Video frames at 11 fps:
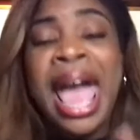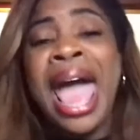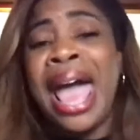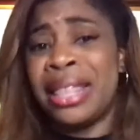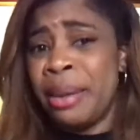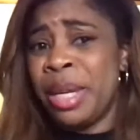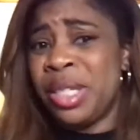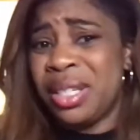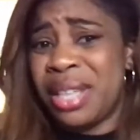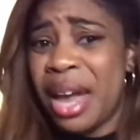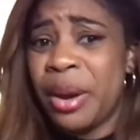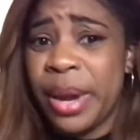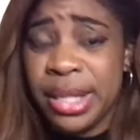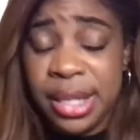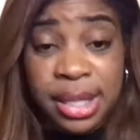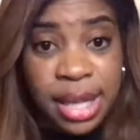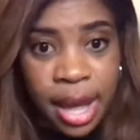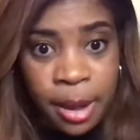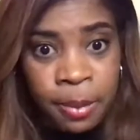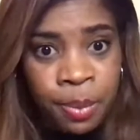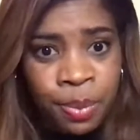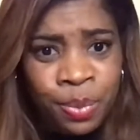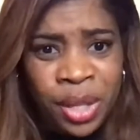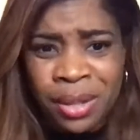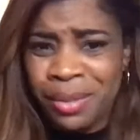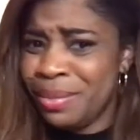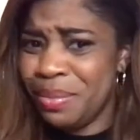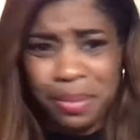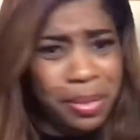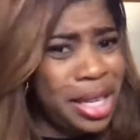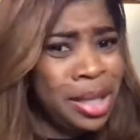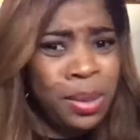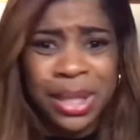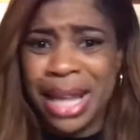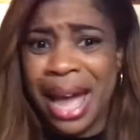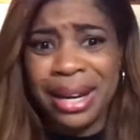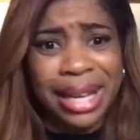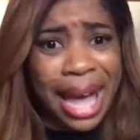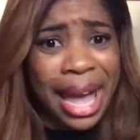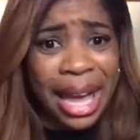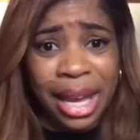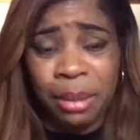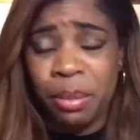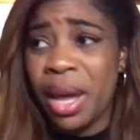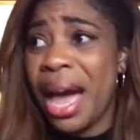And let me just digress and say, this was not a game.